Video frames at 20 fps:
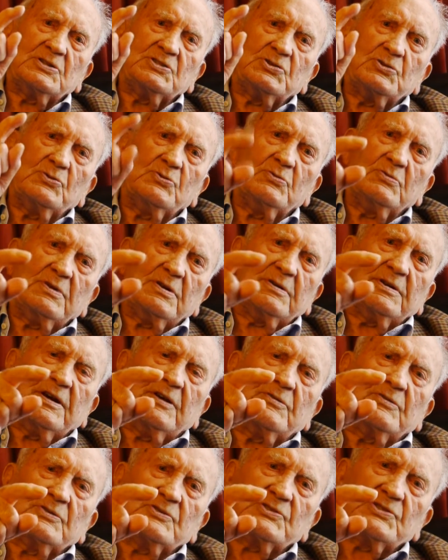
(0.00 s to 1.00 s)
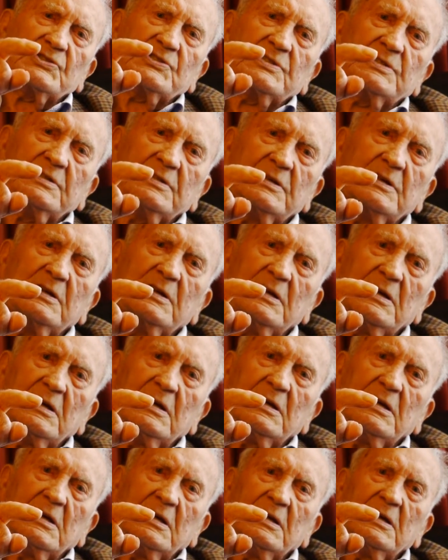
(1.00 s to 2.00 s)
two girls
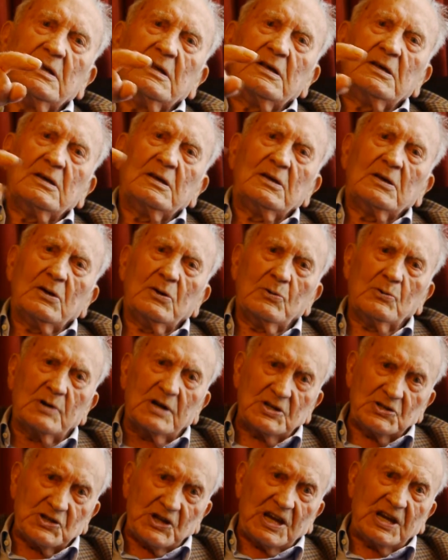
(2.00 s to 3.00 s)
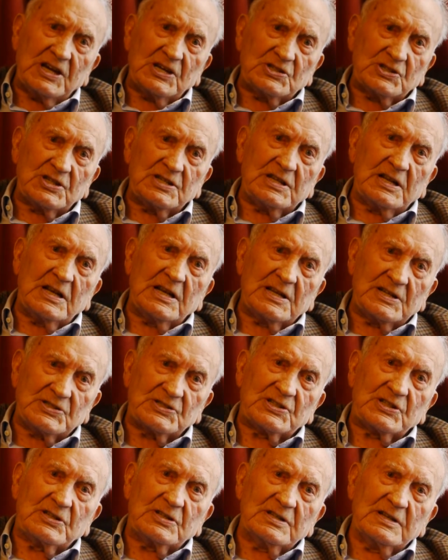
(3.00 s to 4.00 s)
who were educated in
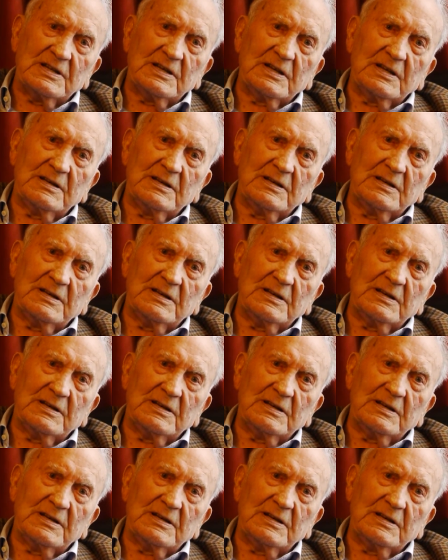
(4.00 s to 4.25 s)
Leicester,